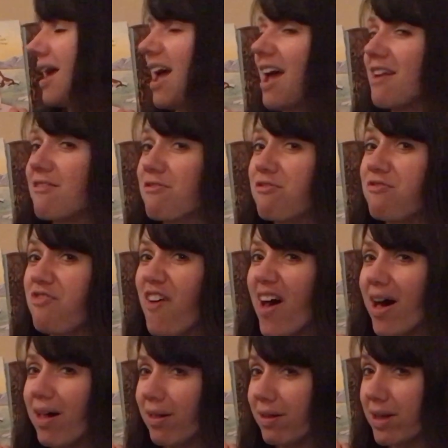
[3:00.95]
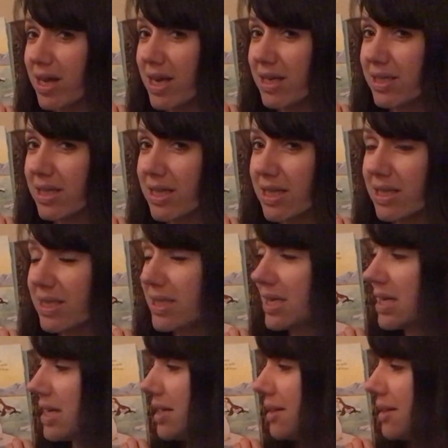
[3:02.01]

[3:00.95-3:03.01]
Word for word: and fell into the sea.